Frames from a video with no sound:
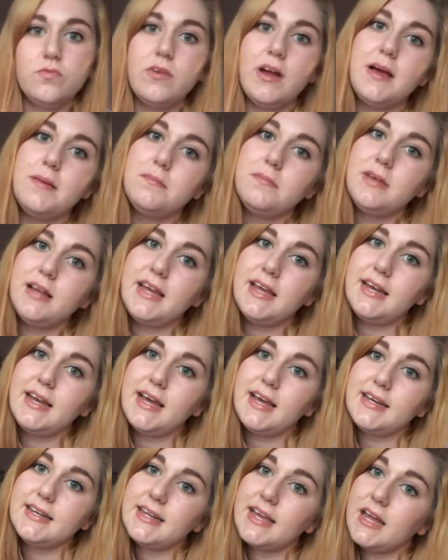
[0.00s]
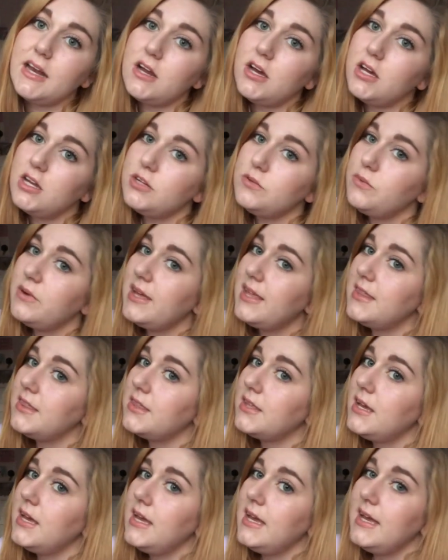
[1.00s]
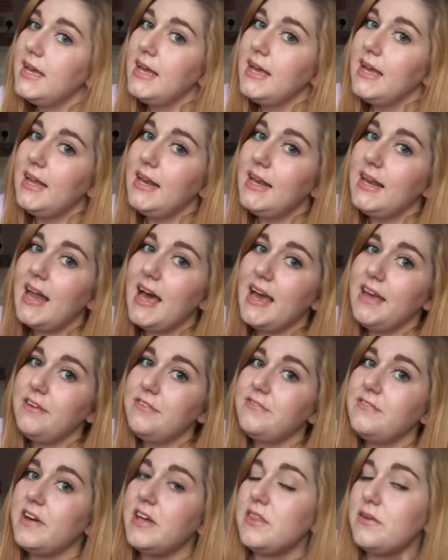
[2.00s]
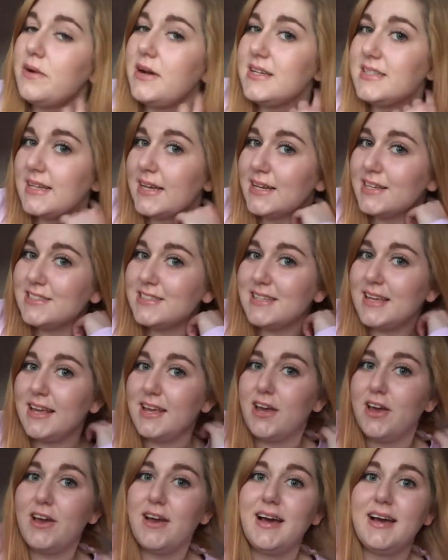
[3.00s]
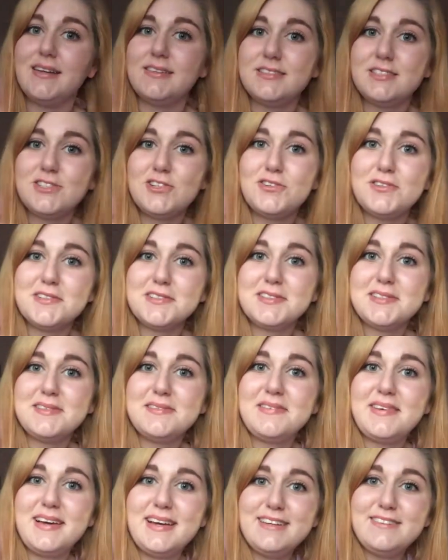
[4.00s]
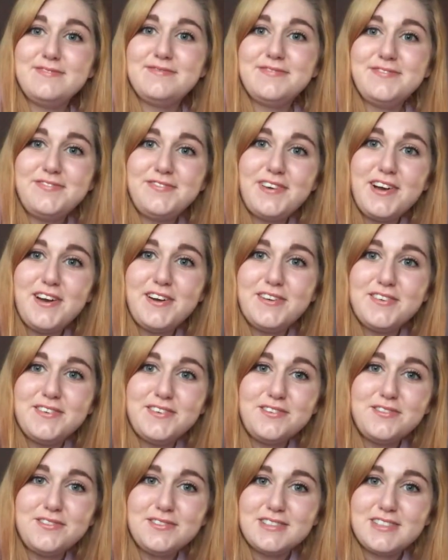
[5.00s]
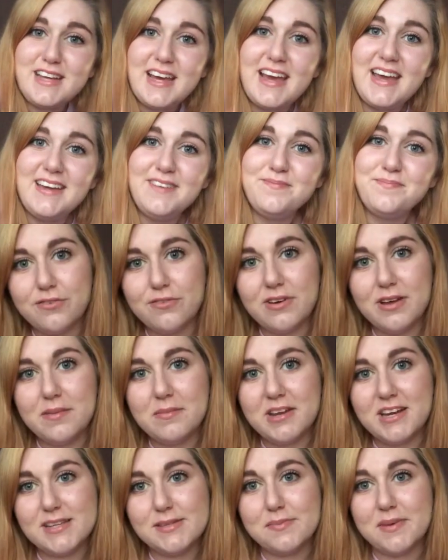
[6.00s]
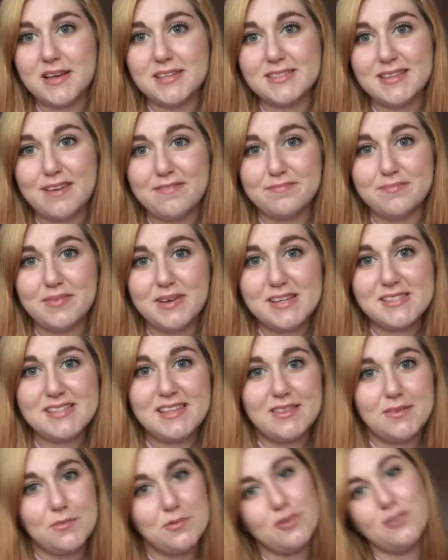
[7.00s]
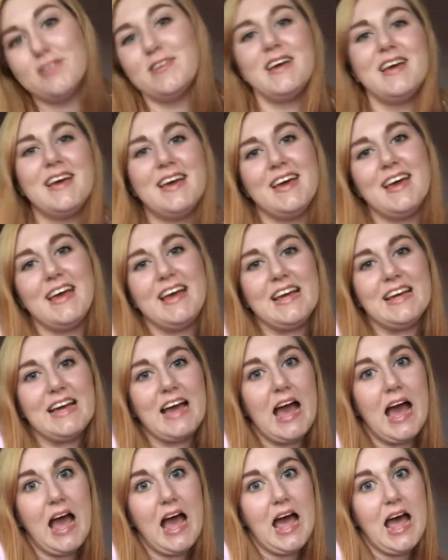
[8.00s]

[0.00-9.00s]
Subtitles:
rambling and get on with life, otherwise I could sit here and talk to my phone all day. 3 minutes past 7 bus in the morning.